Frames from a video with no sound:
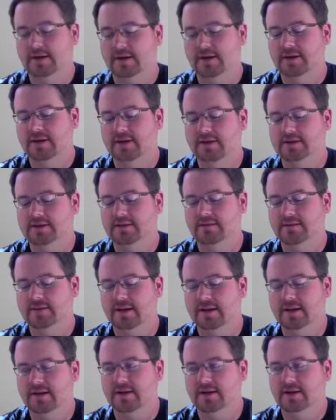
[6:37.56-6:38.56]
And then
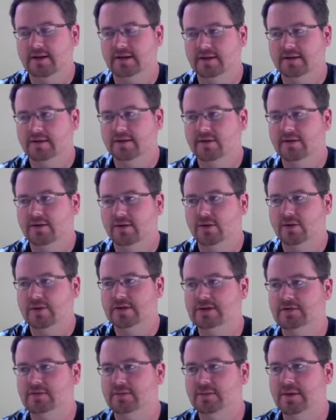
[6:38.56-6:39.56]
something I'd uh,
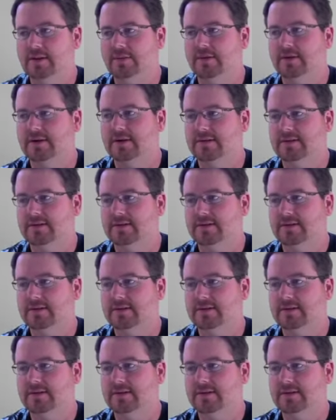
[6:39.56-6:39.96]
always remember.